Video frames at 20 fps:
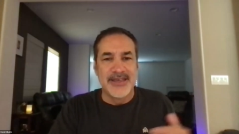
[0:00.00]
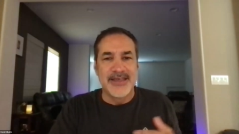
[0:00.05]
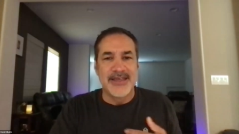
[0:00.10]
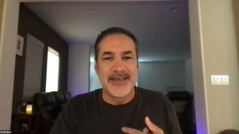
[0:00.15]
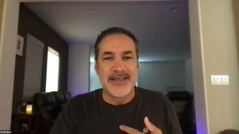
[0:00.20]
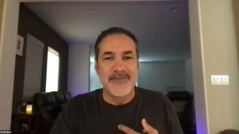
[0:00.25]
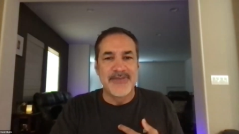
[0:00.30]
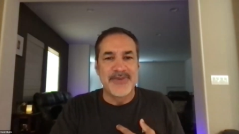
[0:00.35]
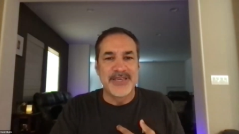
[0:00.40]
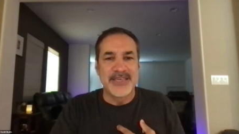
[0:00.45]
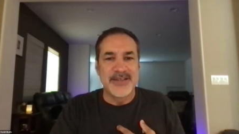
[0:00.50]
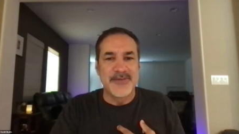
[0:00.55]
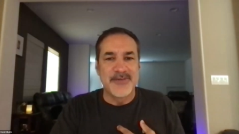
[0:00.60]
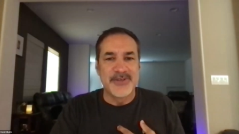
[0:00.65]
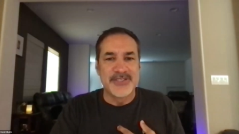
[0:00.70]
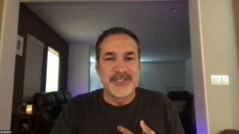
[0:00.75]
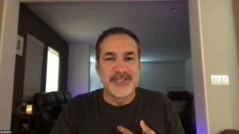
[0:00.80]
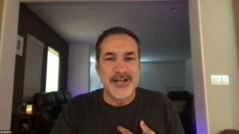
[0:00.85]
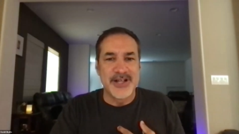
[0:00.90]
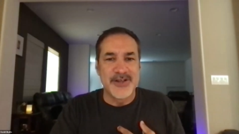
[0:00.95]
And I begin
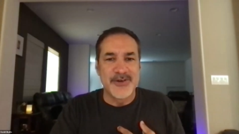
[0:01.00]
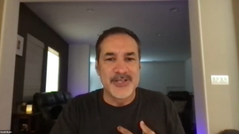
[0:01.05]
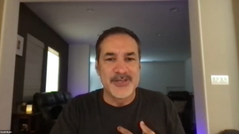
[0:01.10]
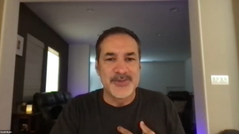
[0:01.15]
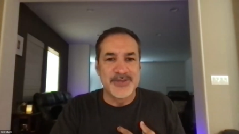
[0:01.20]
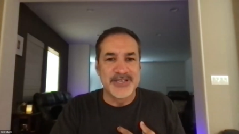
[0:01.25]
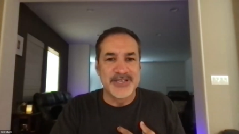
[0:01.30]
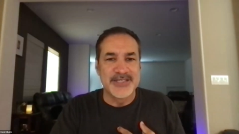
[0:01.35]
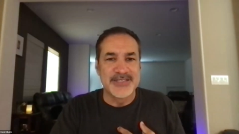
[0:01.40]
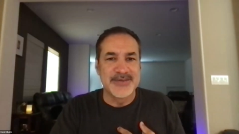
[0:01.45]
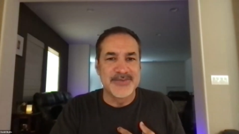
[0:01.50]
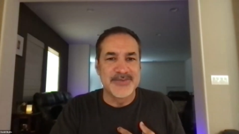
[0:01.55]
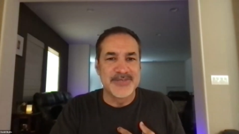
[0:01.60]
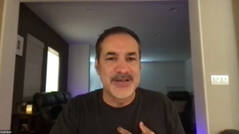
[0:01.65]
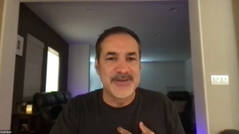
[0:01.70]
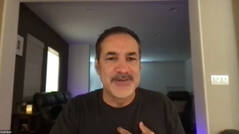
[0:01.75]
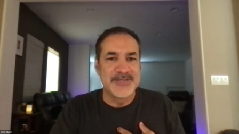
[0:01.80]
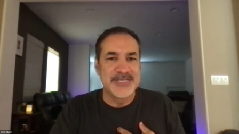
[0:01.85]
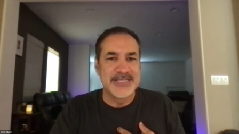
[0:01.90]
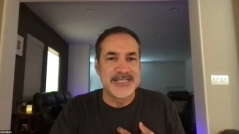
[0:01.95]
with tolerance because
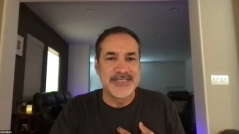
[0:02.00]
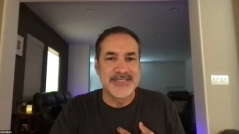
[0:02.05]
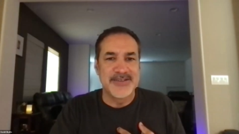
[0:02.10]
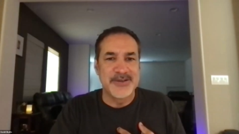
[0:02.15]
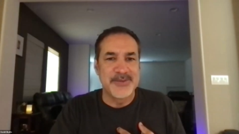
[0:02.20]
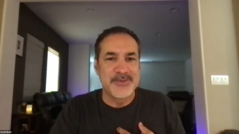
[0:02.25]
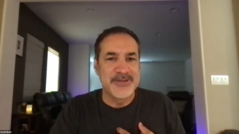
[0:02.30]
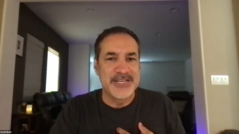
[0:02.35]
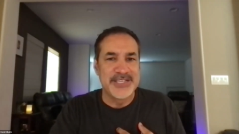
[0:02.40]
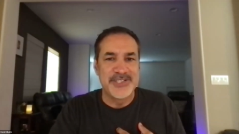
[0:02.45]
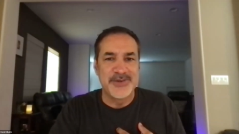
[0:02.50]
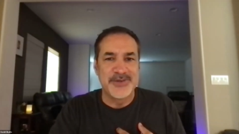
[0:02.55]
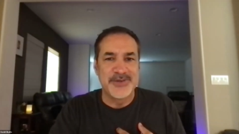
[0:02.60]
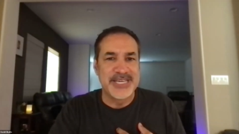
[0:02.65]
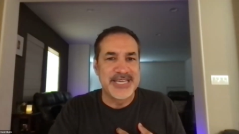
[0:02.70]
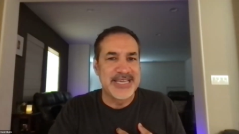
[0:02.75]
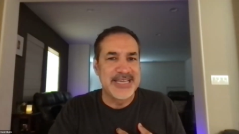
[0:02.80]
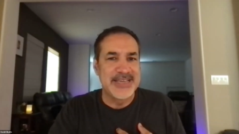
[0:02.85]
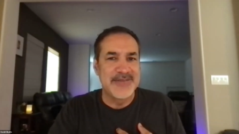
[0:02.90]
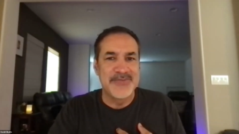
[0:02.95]
sometimes that's the only place you
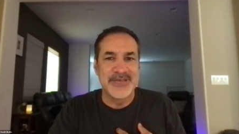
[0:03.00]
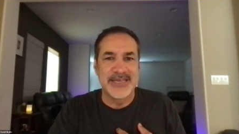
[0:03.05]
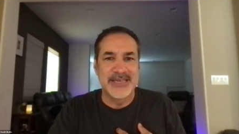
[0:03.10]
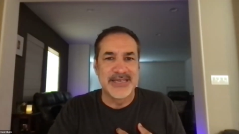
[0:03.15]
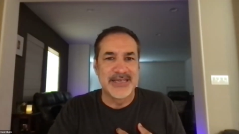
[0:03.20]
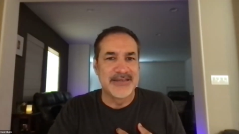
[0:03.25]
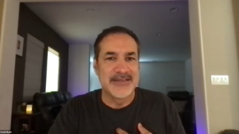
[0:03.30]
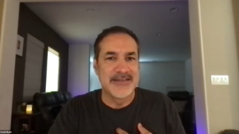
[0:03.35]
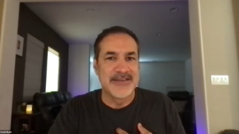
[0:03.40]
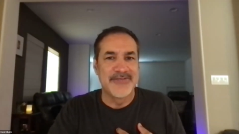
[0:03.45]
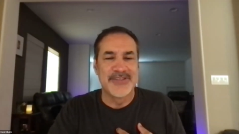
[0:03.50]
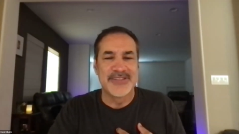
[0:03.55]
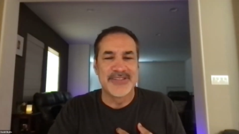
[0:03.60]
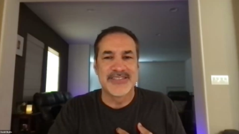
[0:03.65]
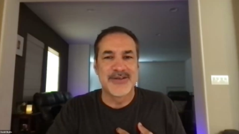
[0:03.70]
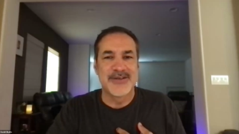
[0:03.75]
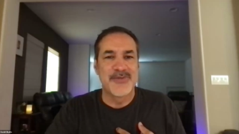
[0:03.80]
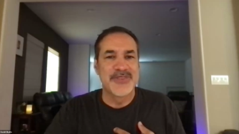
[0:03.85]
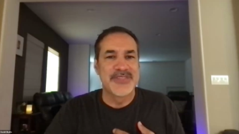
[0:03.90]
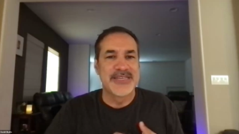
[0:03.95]
can begin. If it's
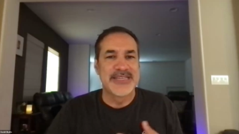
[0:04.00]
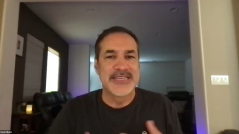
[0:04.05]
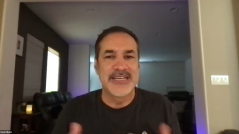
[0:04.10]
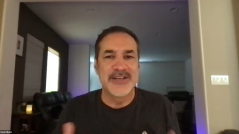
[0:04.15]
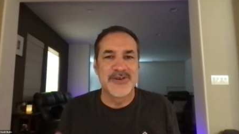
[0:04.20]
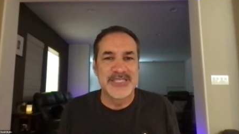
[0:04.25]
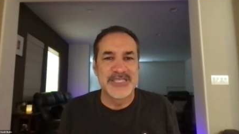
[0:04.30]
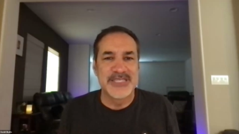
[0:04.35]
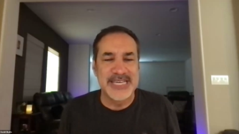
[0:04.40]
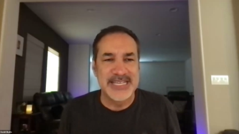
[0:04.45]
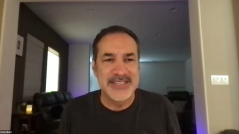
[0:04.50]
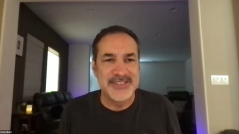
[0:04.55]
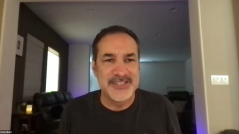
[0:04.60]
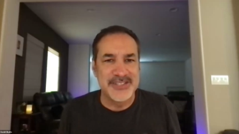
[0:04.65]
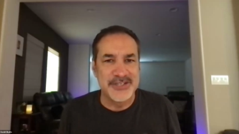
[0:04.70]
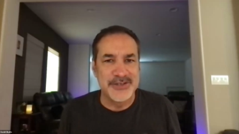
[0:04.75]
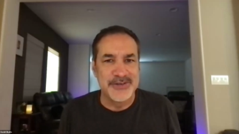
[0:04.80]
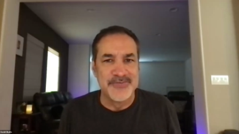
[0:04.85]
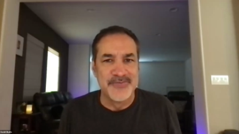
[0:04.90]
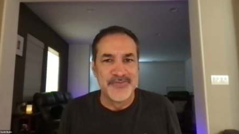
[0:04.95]
someone that irritates
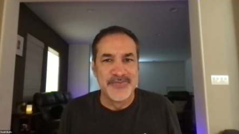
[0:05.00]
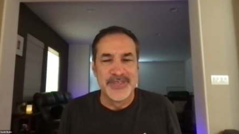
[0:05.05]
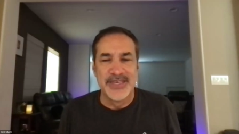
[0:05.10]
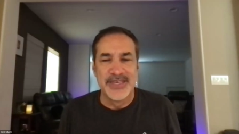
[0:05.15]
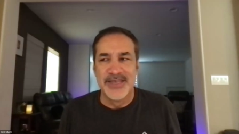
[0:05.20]
you,